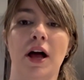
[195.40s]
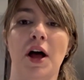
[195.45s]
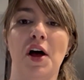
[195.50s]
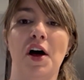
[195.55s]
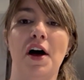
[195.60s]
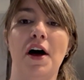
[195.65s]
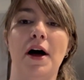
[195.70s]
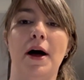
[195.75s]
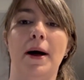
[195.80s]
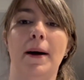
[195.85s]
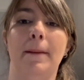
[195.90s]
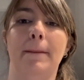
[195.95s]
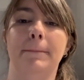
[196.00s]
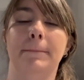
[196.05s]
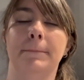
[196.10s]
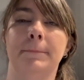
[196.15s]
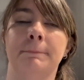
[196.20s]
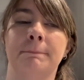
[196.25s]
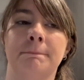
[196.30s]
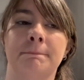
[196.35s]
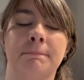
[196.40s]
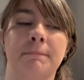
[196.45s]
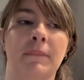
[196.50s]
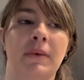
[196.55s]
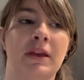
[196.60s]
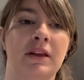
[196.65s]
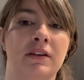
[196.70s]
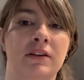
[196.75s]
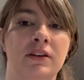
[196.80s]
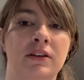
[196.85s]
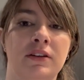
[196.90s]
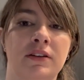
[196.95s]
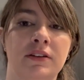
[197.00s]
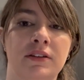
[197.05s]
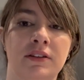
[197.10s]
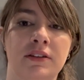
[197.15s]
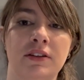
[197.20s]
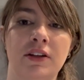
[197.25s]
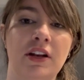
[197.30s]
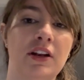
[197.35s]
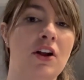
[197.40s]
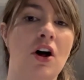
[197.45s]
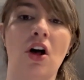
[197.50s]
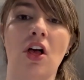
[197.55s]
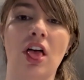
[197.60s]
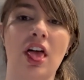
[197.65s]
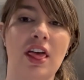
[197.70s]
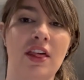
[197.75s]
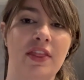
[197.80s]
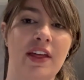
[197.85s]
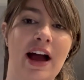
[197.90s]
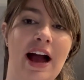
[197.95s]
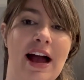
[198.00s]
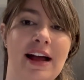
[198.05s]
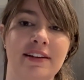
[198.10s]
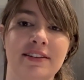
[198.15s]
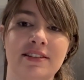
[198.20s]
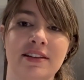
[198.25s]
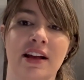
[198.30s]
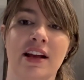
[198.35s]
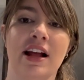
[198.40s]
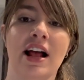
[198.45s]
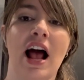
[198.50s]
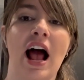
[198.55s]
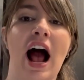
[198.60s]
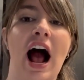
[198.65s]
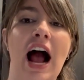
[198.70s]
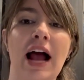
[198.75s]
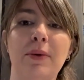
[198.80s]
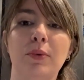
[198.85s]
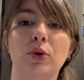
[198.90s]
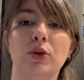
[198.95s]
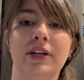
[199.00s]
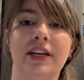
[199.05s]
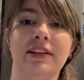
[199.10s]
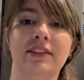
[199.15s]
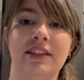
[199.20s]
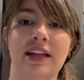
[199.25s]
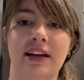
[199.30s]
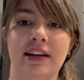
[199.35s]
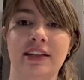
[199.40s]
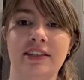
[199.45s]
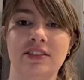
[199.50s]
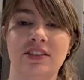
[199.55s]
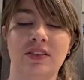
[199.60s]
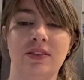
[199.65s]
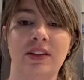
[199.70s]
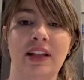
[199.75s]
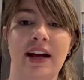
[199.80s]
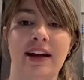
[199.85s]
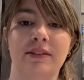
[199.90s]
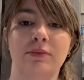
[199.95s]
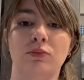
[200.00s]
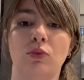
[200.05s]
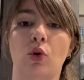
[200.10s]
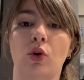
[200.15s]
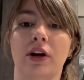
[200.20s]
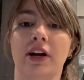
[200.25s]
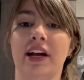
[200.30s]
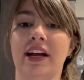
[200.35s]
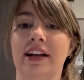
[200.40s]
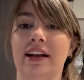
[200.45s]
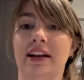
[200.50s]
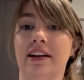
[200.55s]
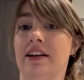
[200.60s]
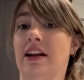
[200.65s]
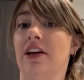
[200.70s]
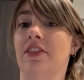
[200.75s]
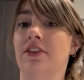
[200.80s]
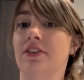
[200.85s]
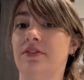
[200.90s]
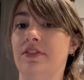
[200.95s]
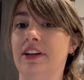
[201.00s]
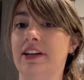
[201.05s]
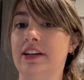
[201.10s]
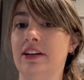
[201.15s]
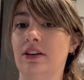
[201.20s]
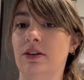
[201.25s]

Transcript: and all of that. I will get into that more in another video